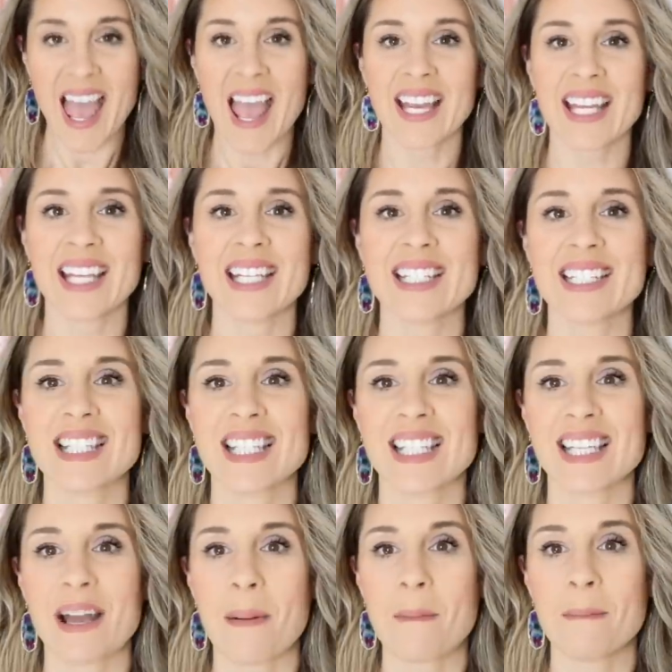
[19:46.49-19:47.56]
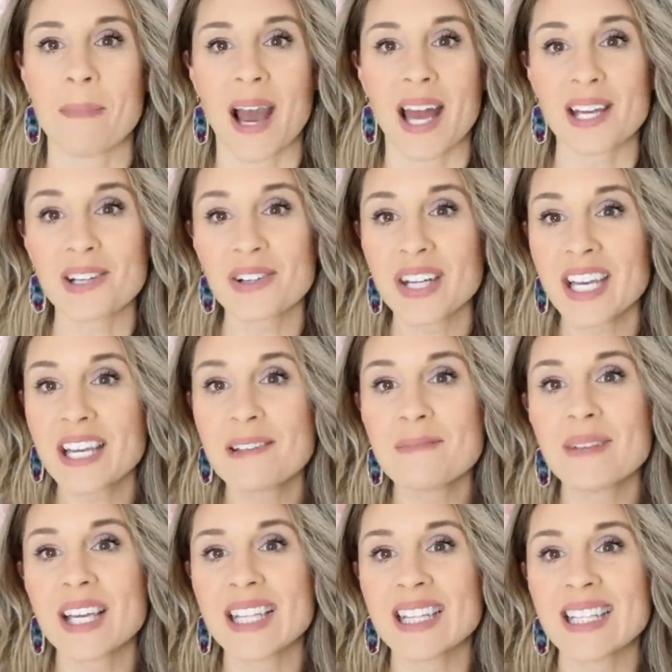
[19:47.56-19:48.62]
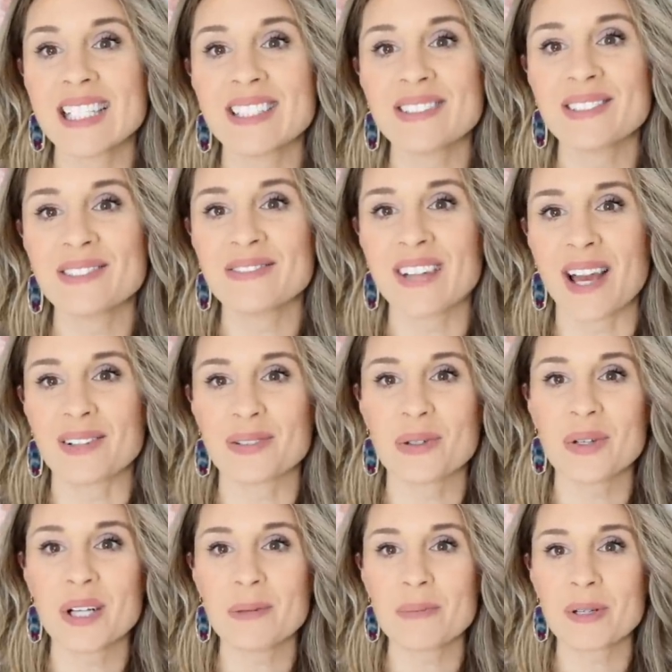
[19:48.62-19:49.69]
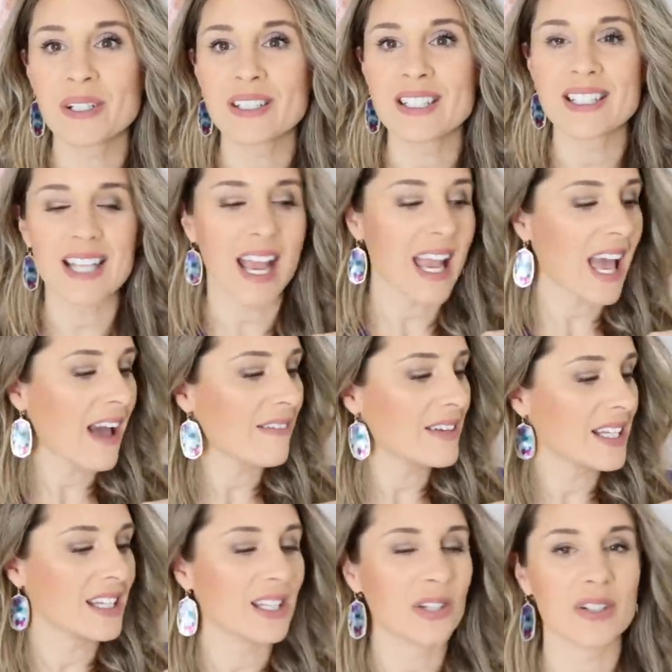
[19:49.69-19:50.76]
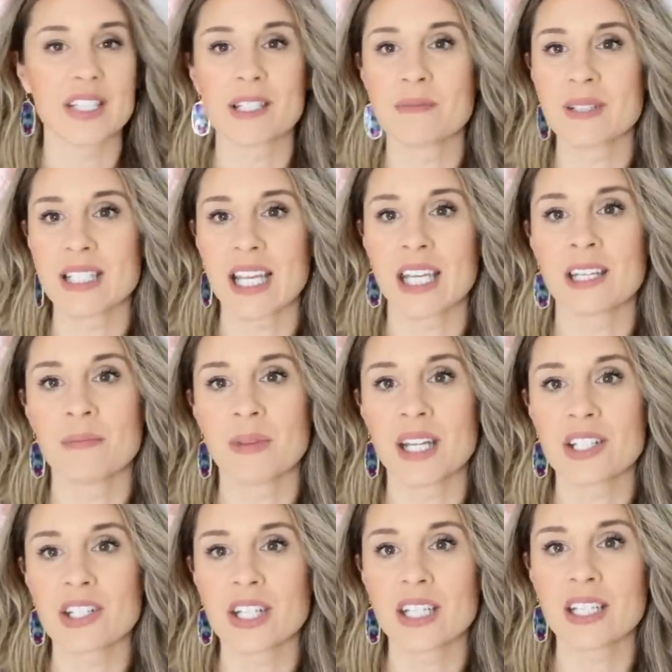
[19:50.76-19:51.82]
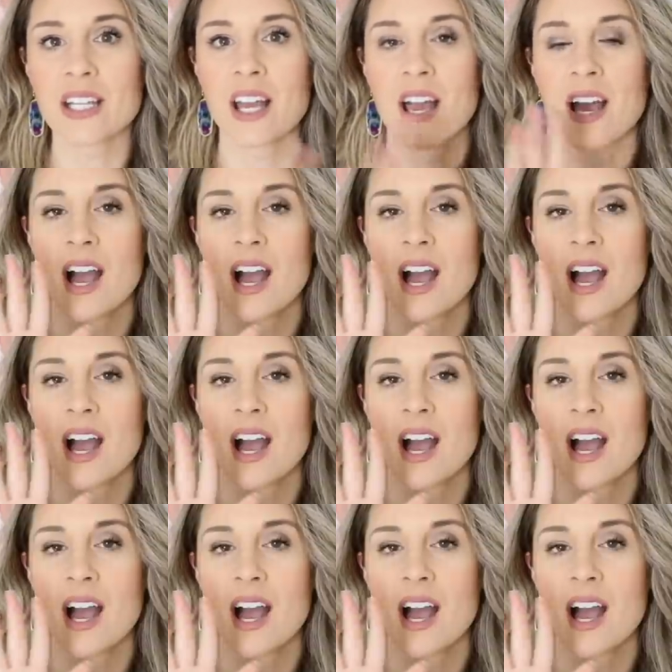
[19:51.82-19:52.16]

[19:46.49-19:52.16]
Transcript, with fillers: And it is the monogram little round coin purse. I have it in the Christmas animation.